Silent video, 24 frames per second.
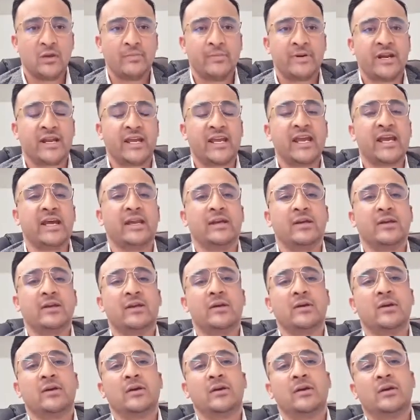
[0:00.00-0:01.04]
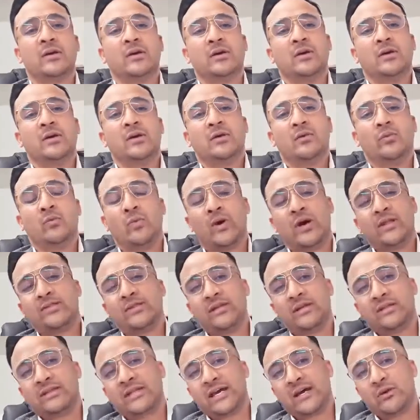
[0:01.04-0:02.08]
But again, one
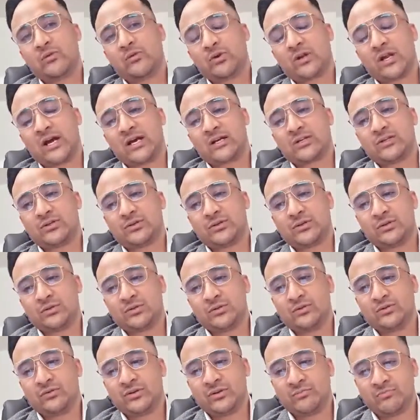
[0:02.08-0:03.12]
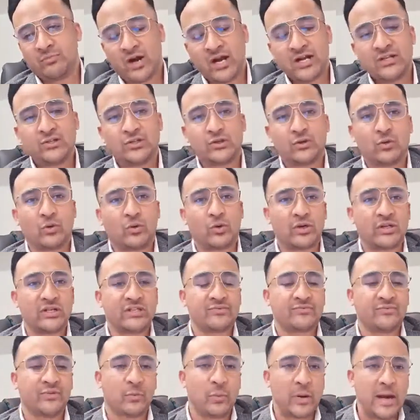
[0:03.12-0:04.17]
thing that I would like to remind you all
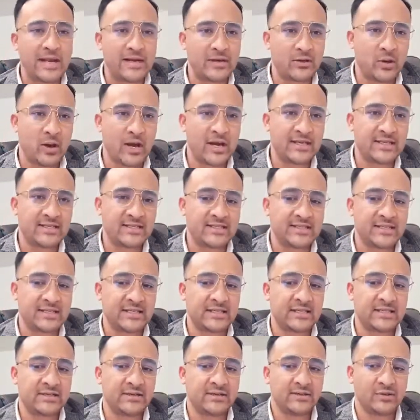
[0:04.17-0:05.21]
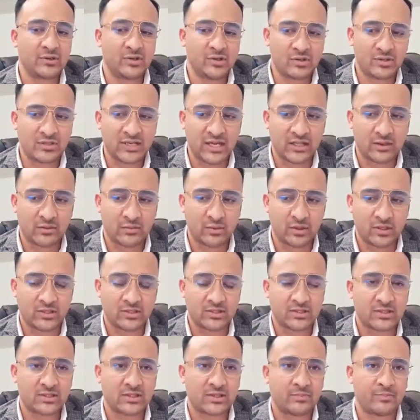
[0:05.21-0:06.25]
is for 190 New South
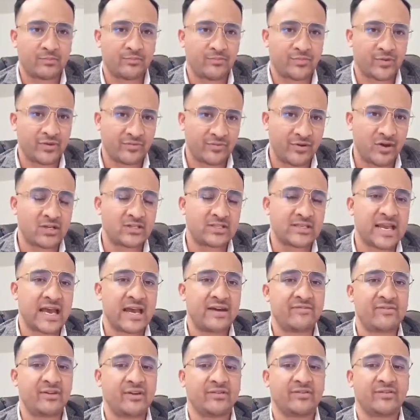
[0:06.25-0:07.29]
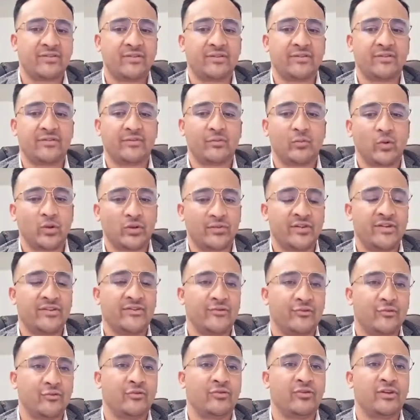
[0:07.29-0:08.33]
Wales, the first caveat is, well,
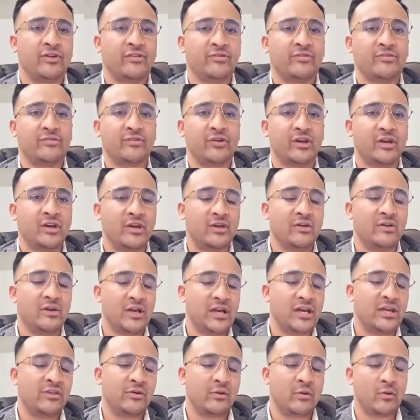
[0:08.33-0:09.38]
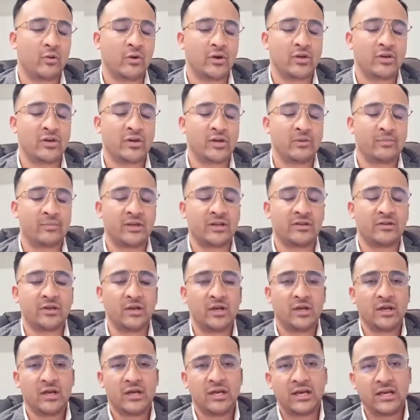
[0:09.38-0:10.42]
there's two things. Either or, you're going to meet,
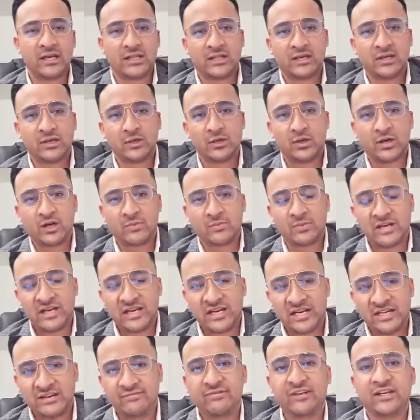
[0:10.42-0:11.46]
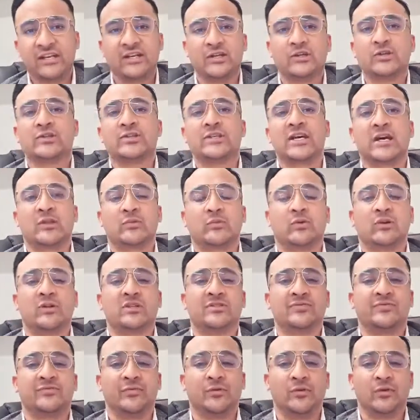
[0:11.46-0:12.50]
either you got to be living in New South
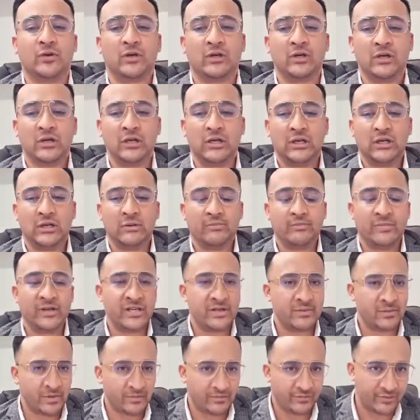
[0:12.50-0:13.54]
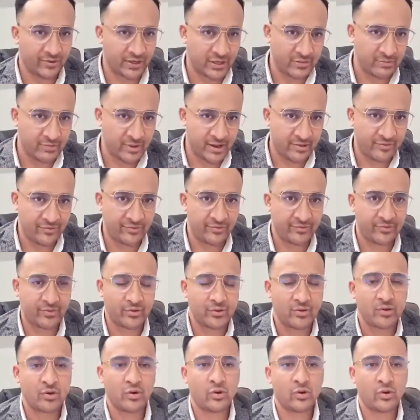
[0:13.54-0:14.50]
Wales for minimum 3 months,